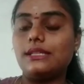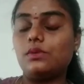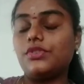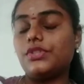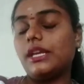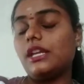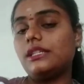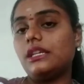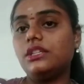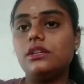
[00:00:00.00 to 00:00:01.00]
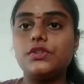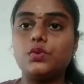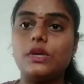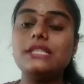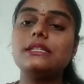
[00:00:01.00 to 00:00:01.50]
It was taken 10 years
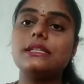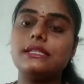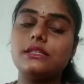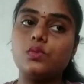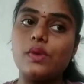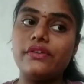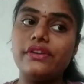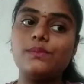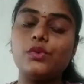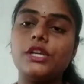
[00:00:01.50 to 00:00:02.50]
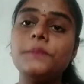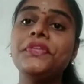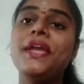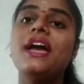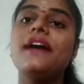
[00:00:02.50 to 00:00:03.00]
once. This is very important.
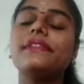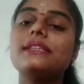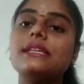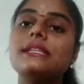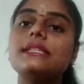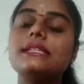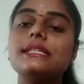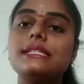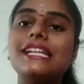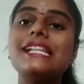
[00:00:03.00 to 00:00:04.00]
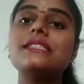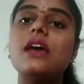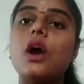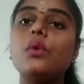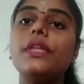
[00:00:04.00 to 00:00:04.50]
The census tells
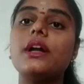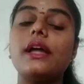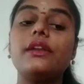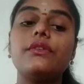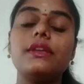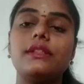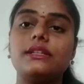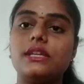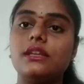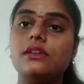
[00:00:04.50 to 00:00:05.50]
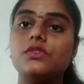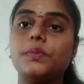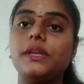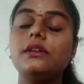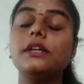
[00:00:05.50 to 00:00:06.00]
how the country in the 10 years
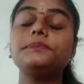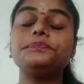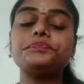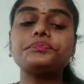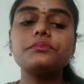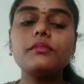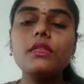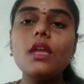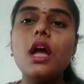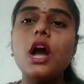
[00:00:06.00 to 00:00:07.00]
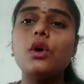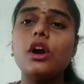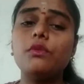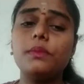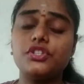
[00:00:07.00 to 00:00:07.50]
period,
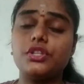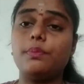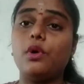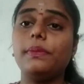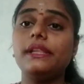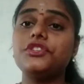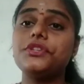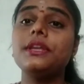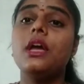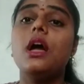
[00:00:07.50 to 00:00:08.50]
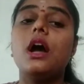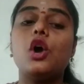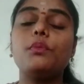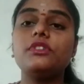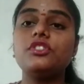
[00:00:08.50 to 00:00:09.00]
how much the population,
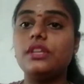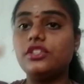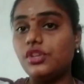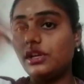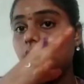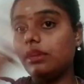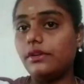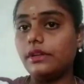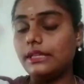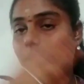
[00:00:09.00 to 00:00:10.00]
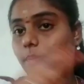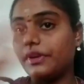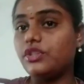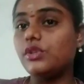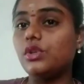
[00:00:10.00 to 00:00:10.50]
how much the gender, the
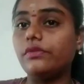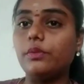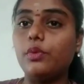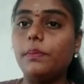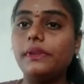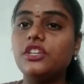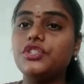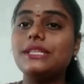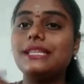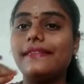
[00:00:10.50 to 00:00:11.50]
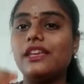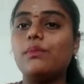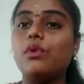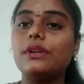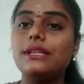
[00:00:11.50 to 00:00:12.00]
separations of the populations, and the
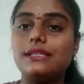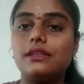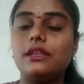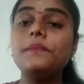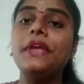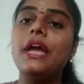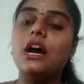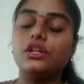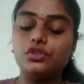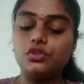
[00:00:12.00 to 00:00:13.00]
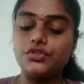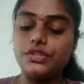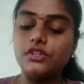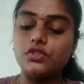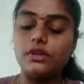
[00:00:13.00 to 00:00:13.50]
importance, and the other those
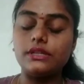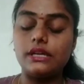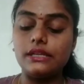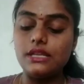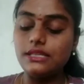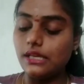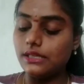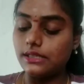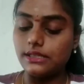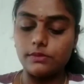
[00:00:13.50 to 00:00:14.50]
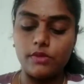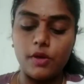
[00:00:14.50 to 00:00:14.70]
things are done in the census.